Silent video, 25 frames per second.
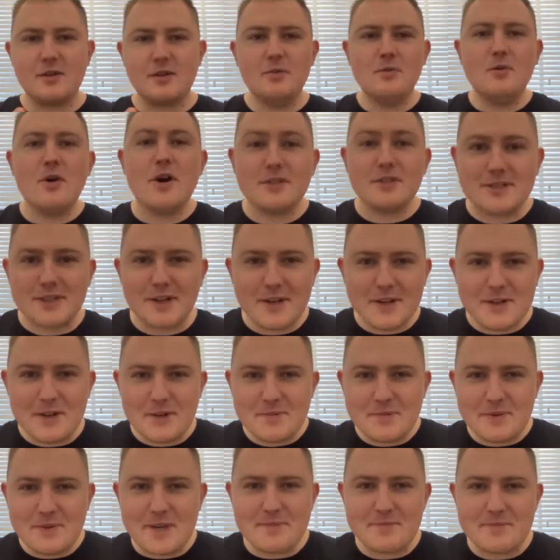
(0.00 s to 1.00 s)
What's going
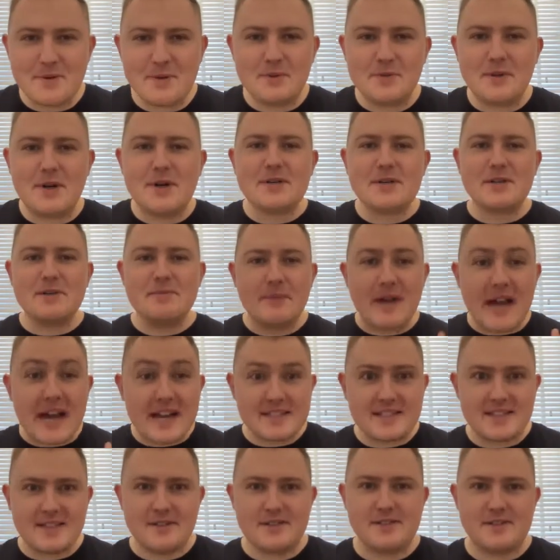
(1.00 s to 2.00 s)
on, people? Welcome back
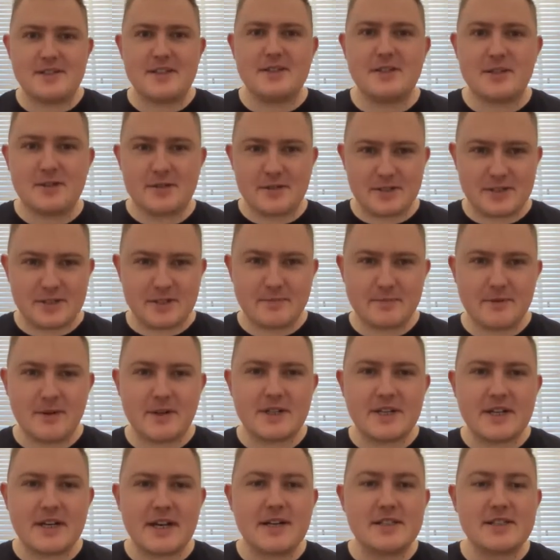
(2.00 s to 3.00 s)
to the Uncensored Critic
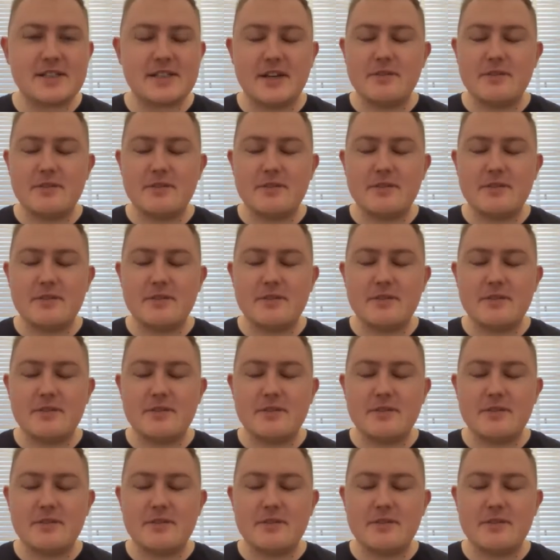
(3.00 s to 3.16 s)
podcast.